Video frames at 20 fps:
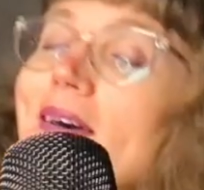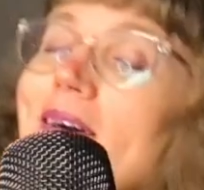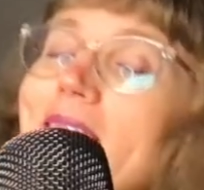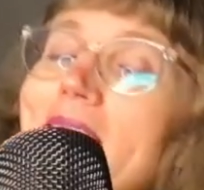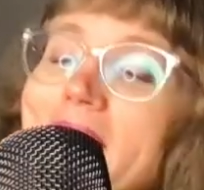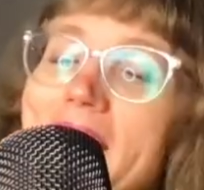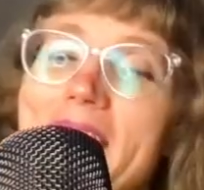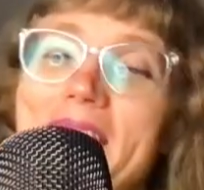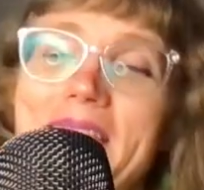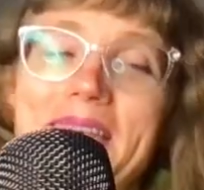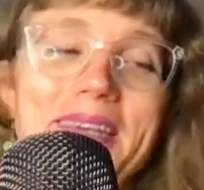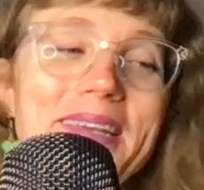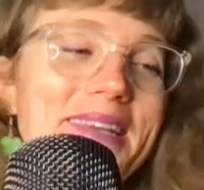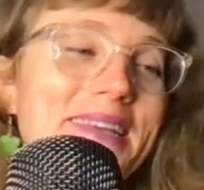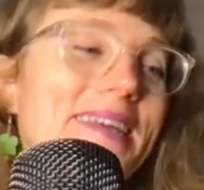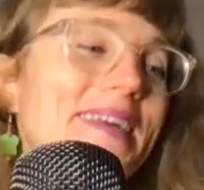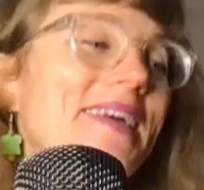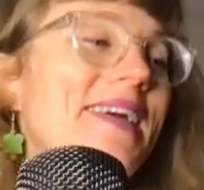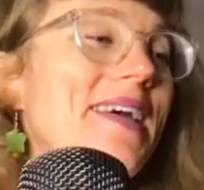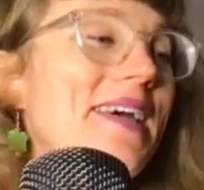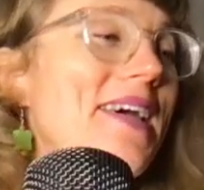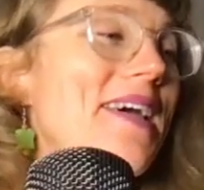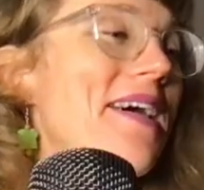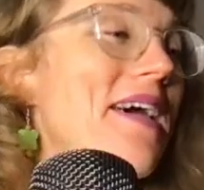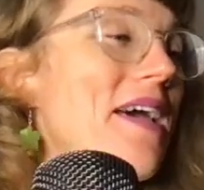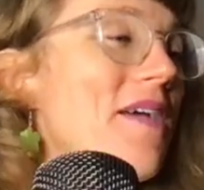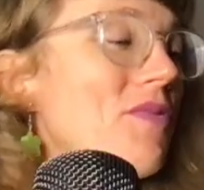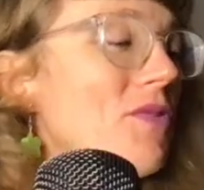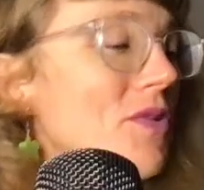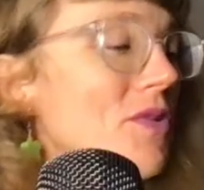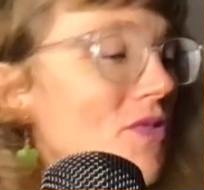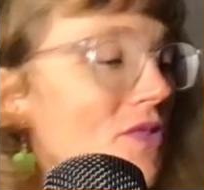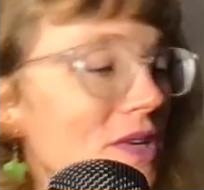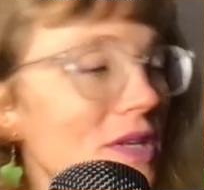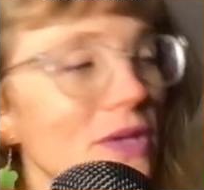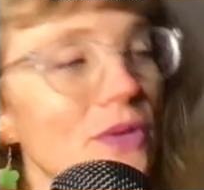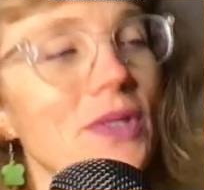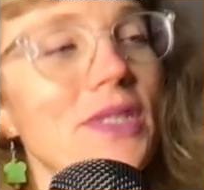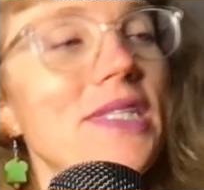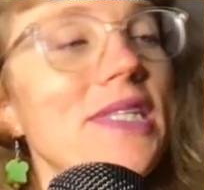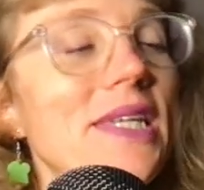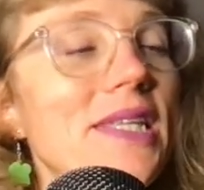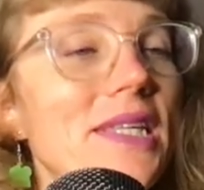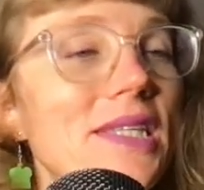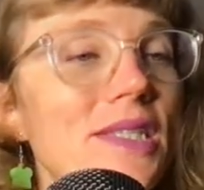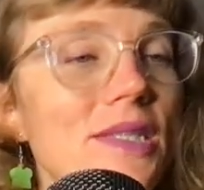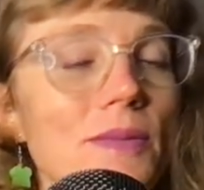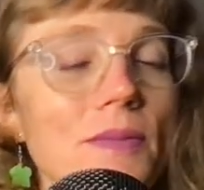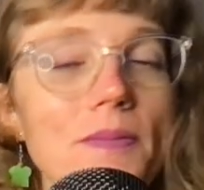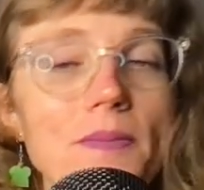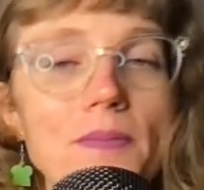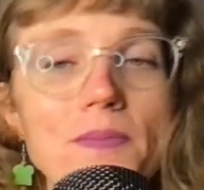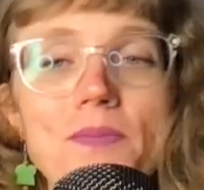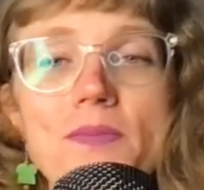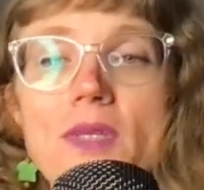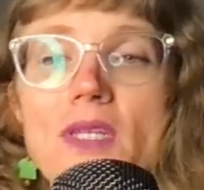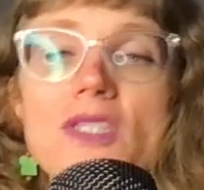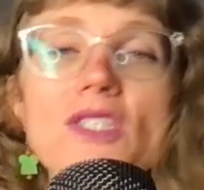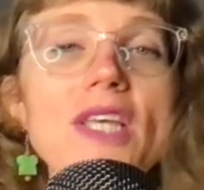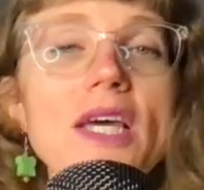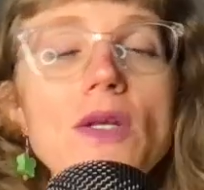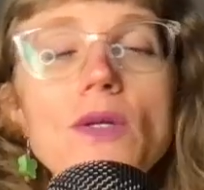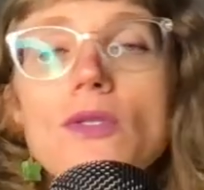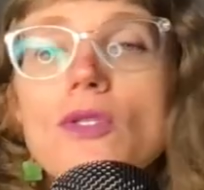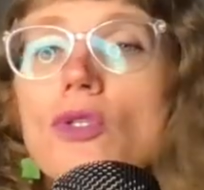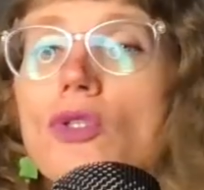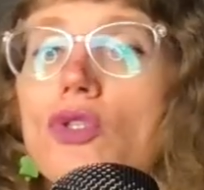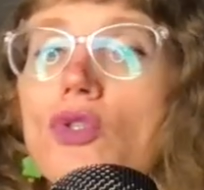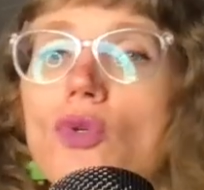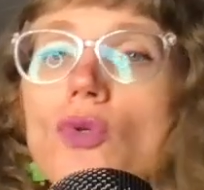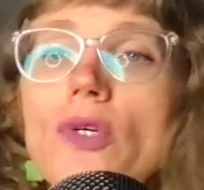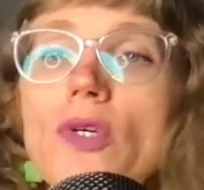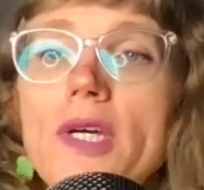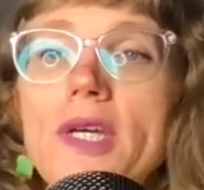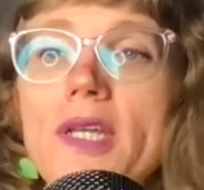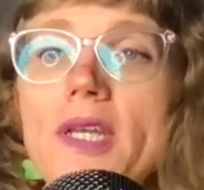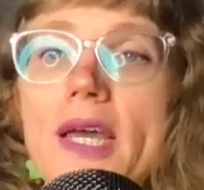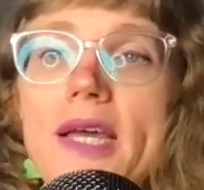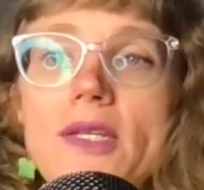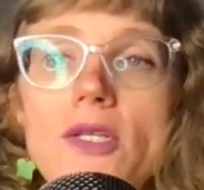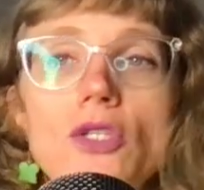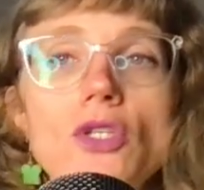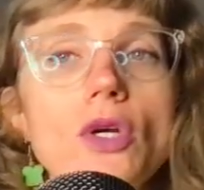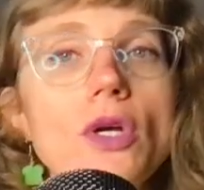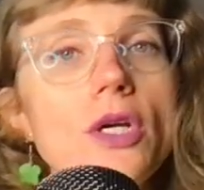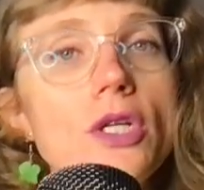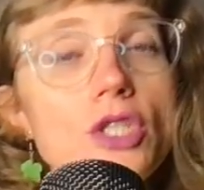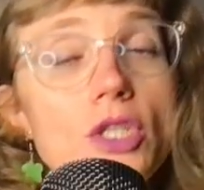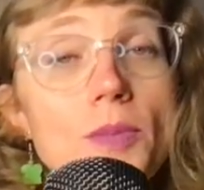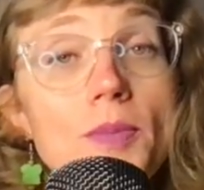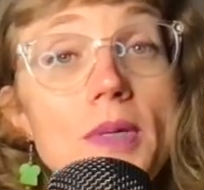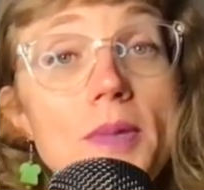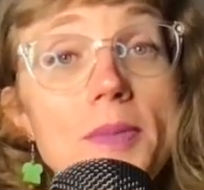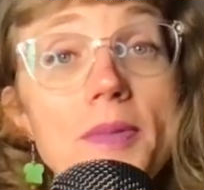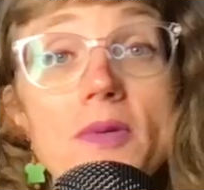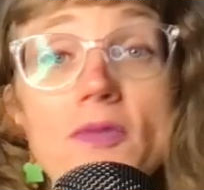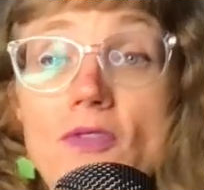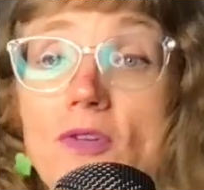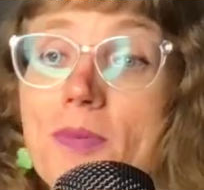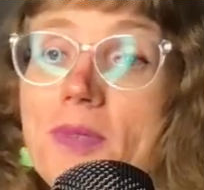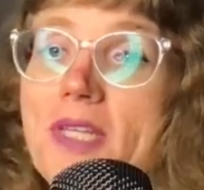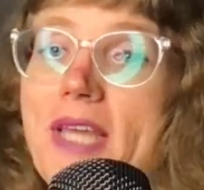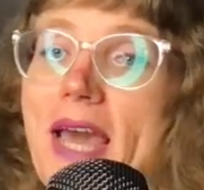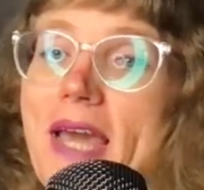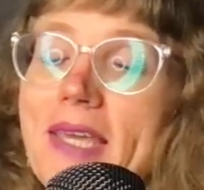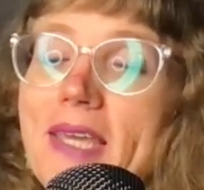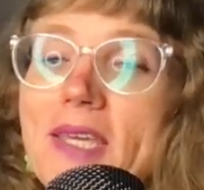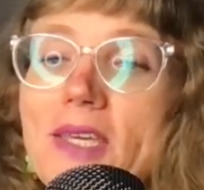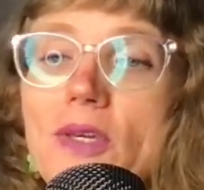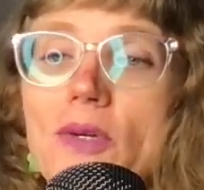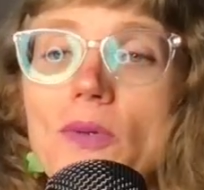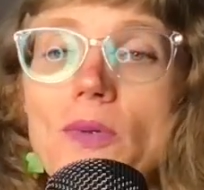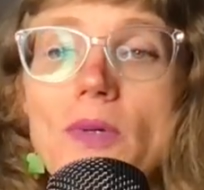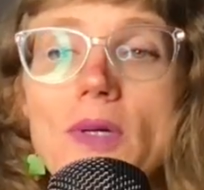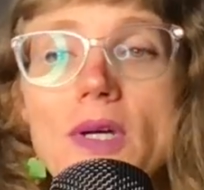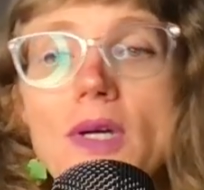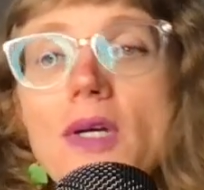Again, every video I say this, sentinels are so good at discouraging people from attacking you.